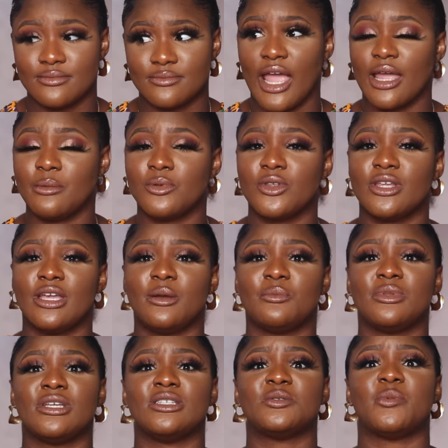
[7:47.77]
I kept on
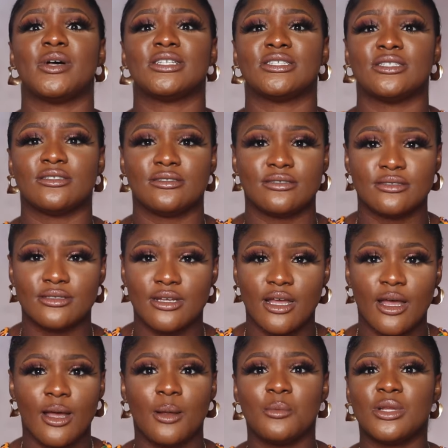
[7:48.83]
hearing planes passing.
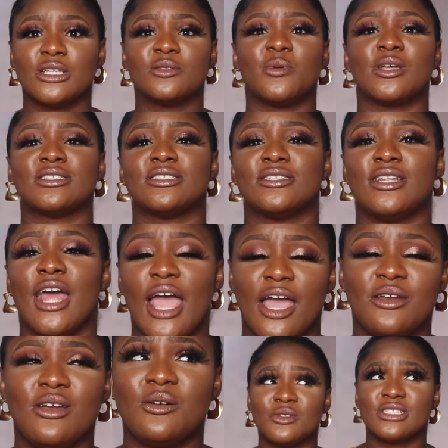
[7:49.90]
Please pass in.
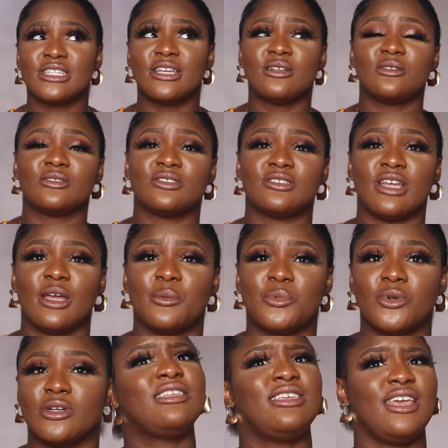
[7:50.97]
I know I was staying close to the
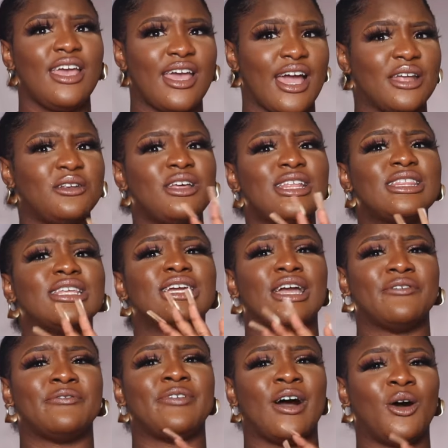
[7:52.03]
airport. Yeah, another thing
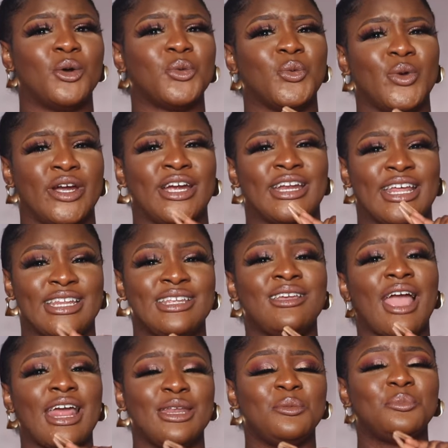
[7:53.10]
I found weird, I
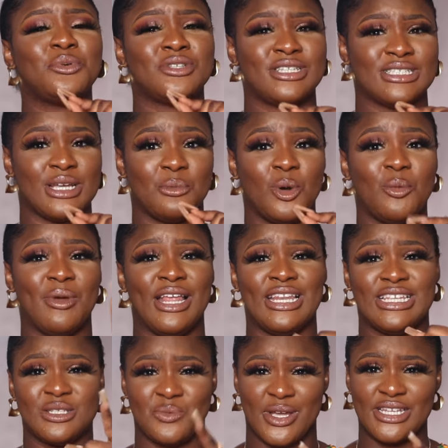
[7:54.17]
didn't put this among my
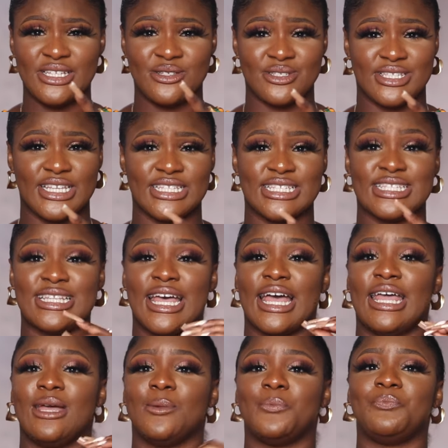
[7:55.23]
list, but I need to say it, is
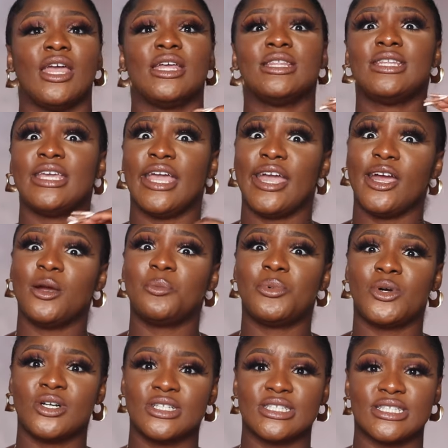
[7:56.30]
that the
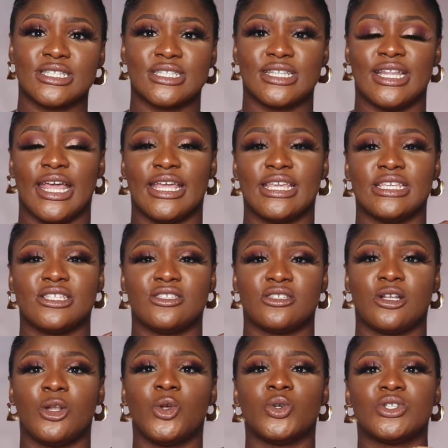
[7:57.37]
airport like
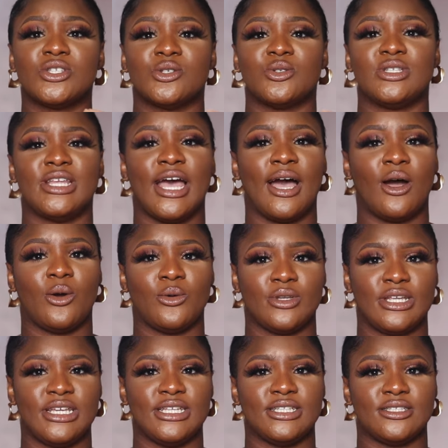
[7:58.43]
is close to
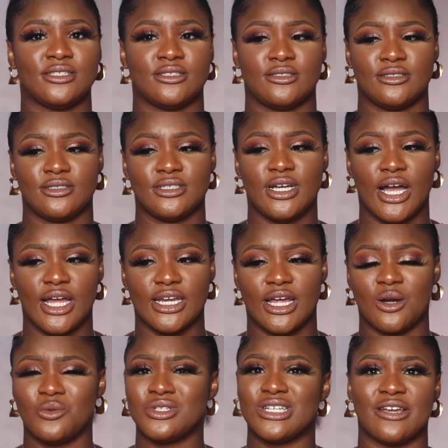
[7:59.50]
town in
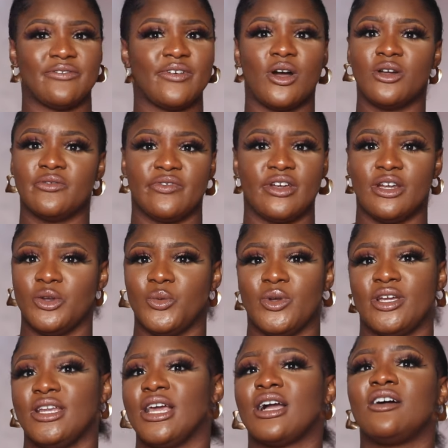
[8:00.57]
Ghana, which I found very
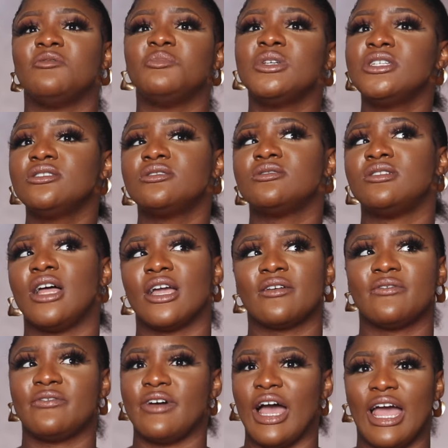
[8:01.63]
weird. Like, I've been to
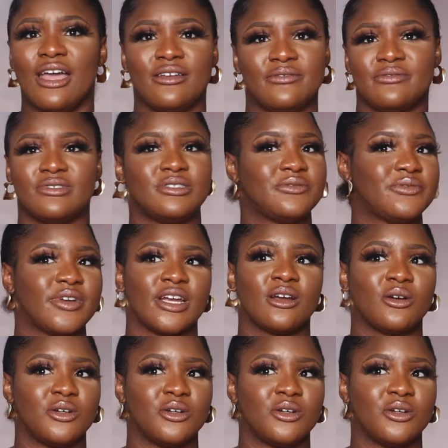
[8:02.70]
like 5 different